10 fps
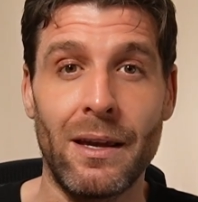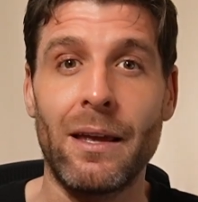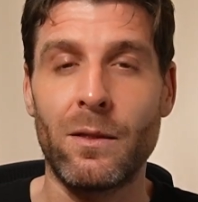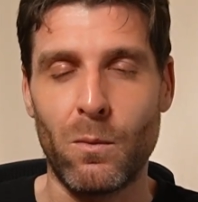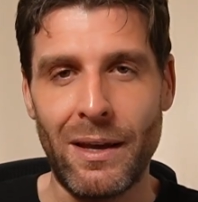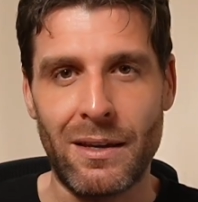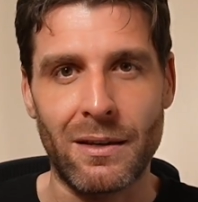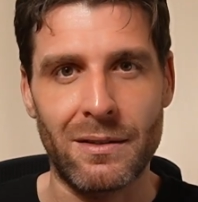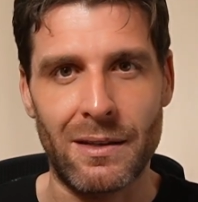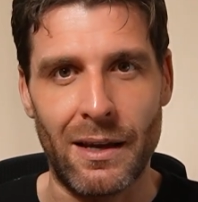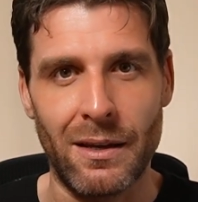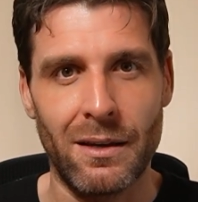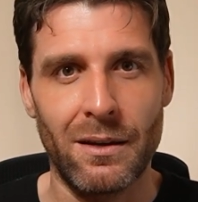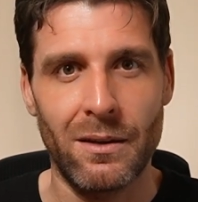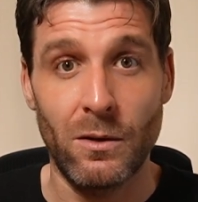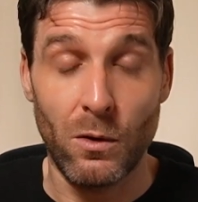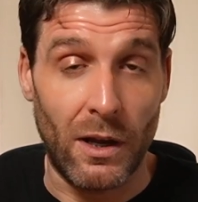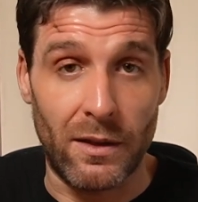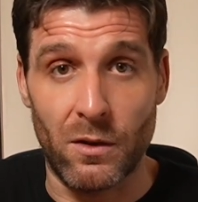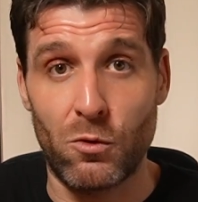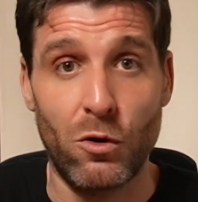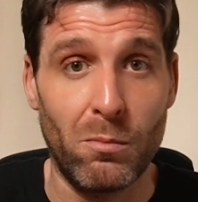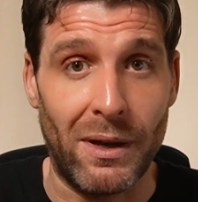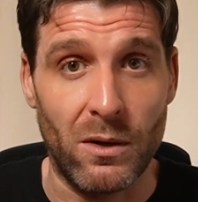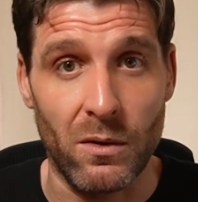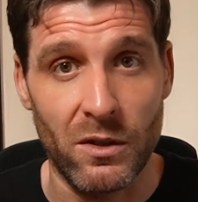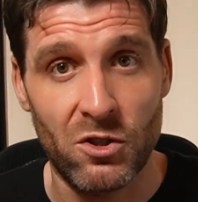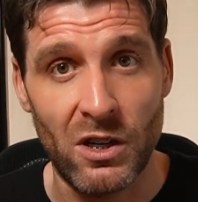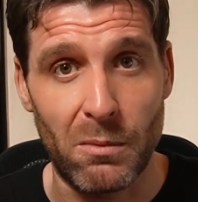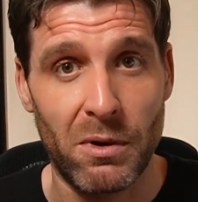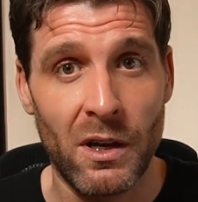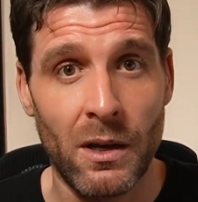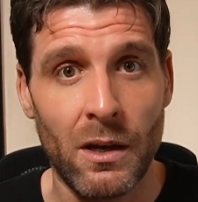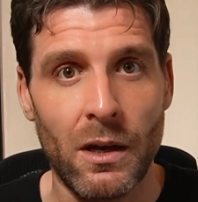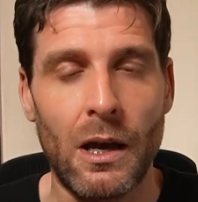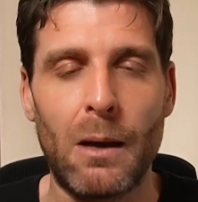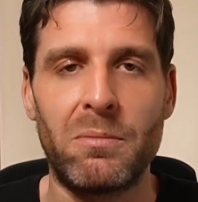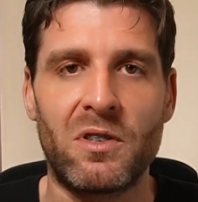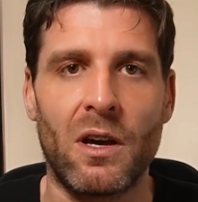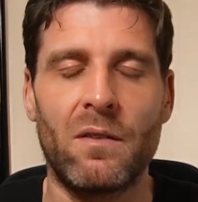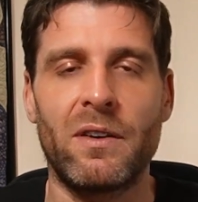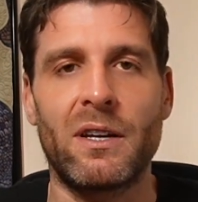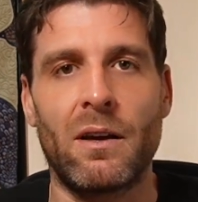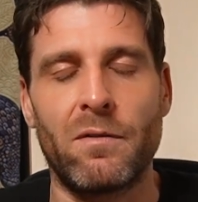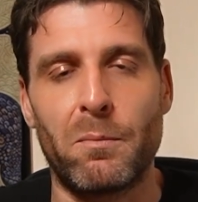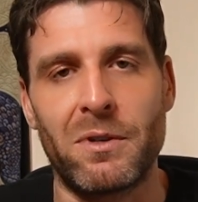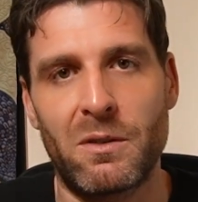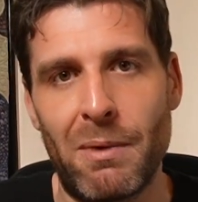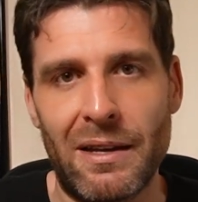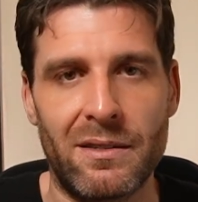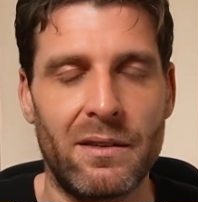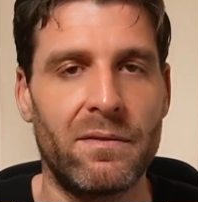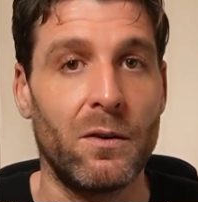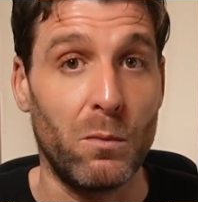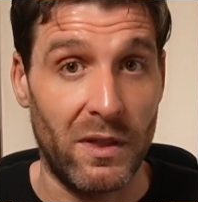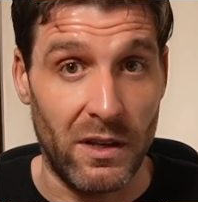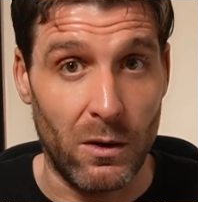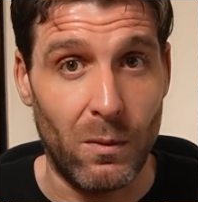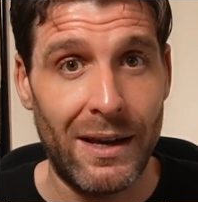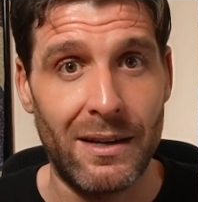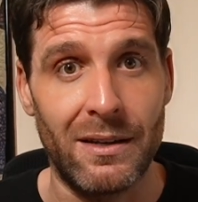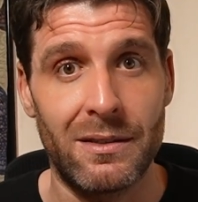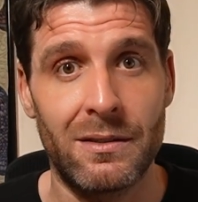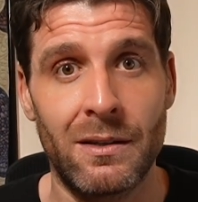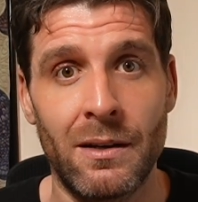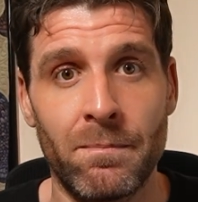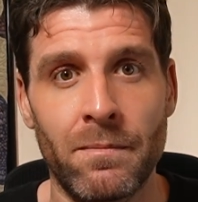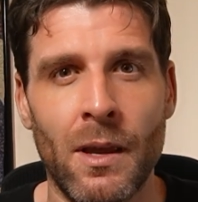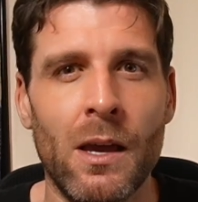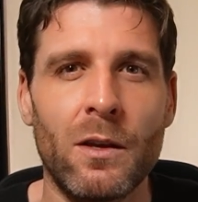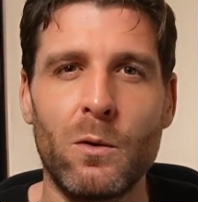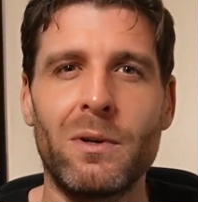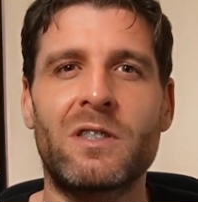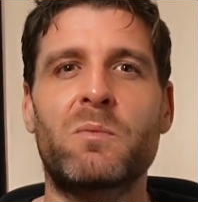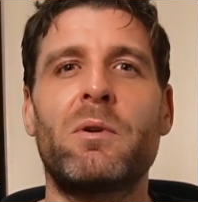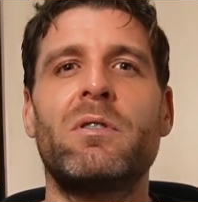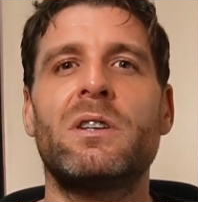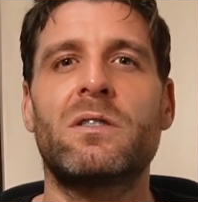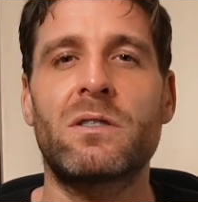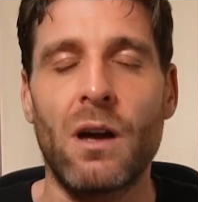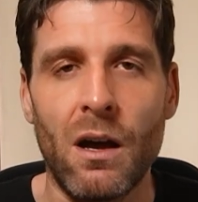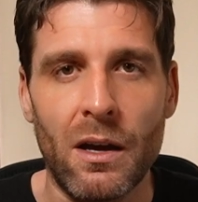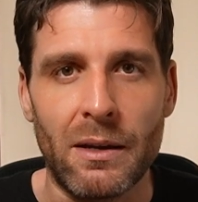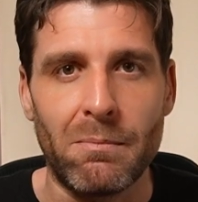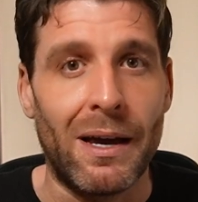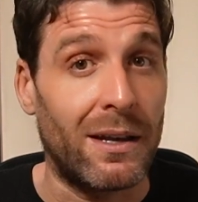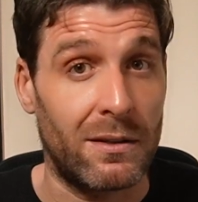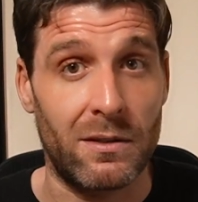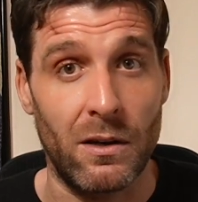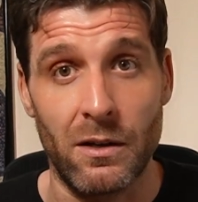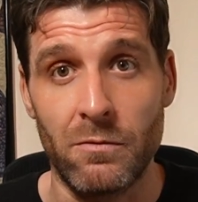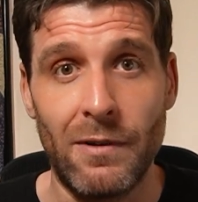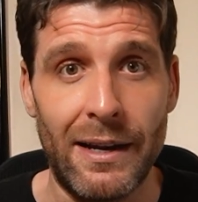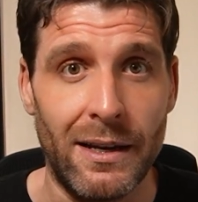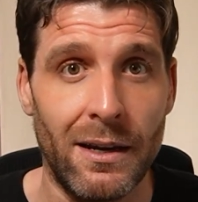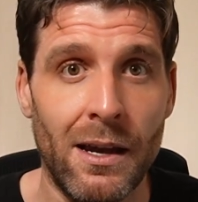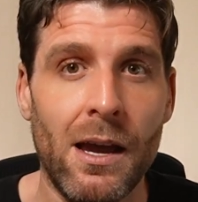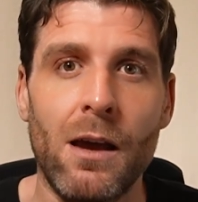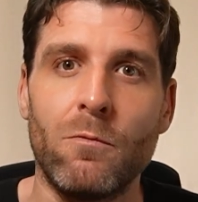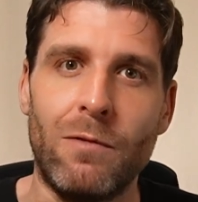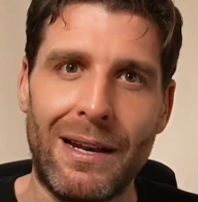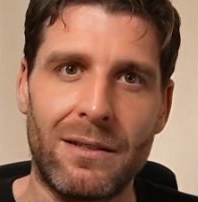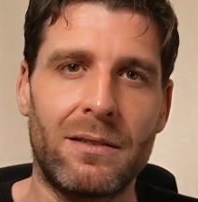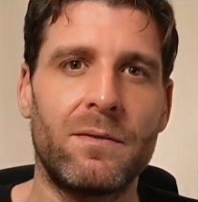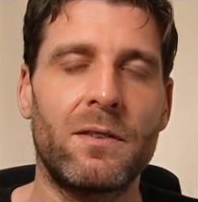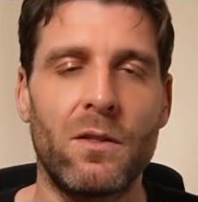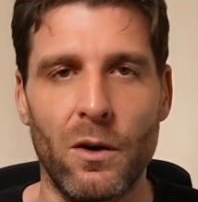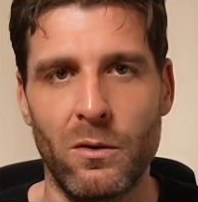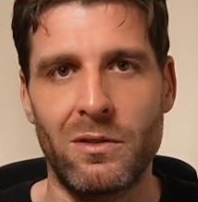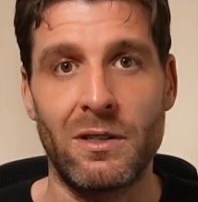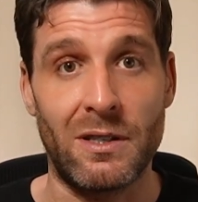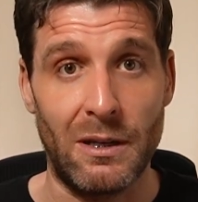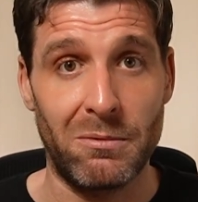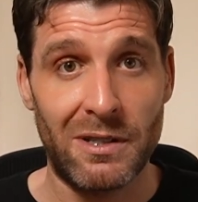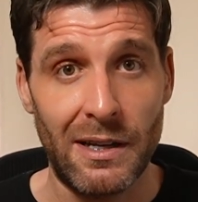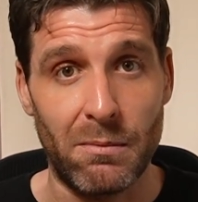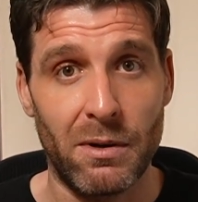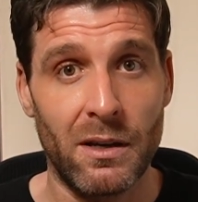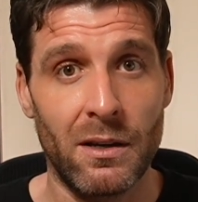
In the waking state, you're like the crewmate on the ship, observing another perspective within awareness. You experience time at a certain rate, relative to those in deep sleep.